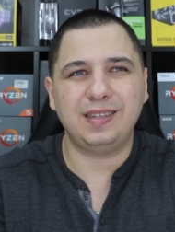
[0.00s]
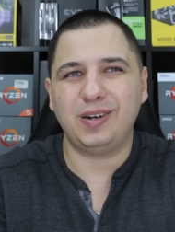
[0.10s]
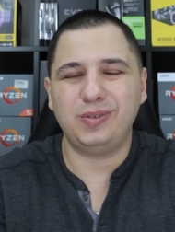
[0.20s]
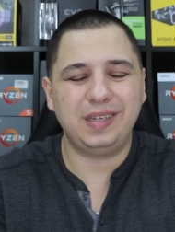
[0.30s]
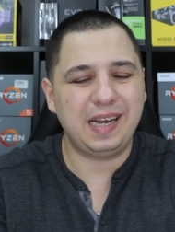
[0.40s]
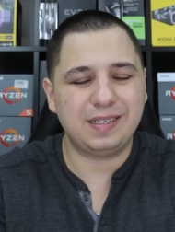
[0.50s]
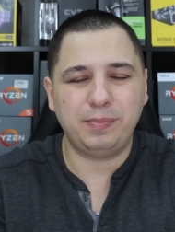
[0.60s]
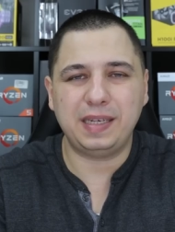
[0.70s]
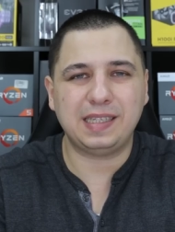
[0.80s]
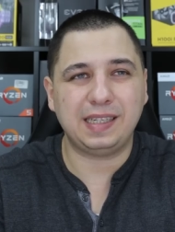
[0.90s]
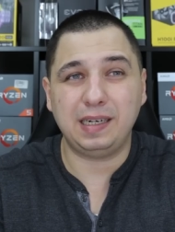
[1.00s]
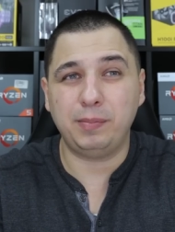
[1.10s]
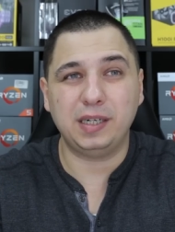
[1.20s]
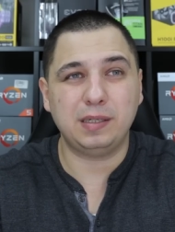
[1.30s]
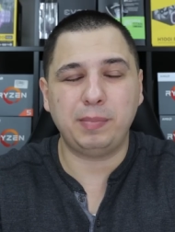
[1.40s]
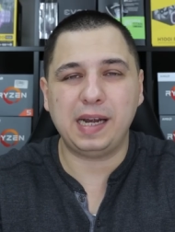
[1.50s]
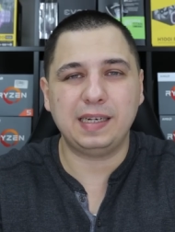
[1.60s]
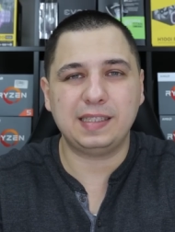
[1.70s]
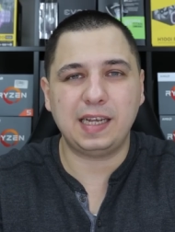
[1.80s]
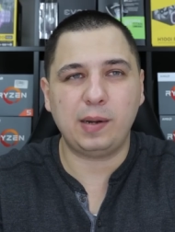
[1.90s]
You know, you guys are basically in a budget
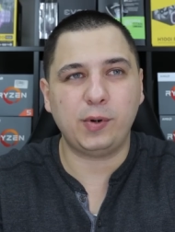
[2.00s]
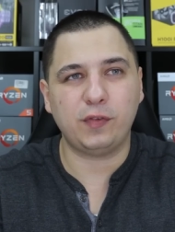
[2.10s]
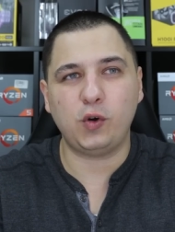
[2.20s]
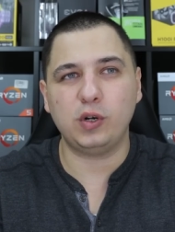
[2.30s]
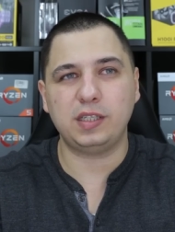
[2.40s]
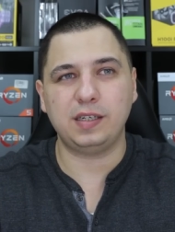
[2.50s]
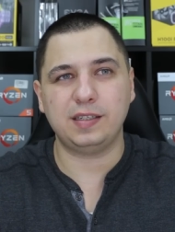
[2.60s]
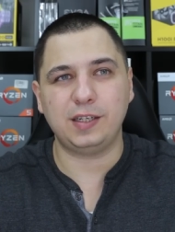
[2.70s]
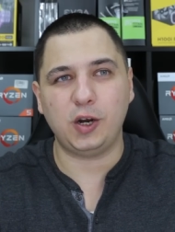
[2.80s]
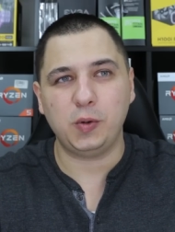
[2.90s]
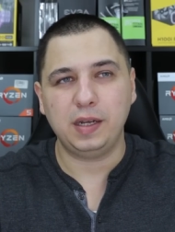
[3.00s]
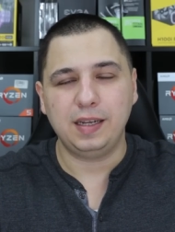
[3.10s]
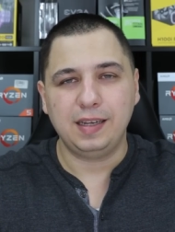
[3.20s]
buying the soundbar. Of course, there's you know,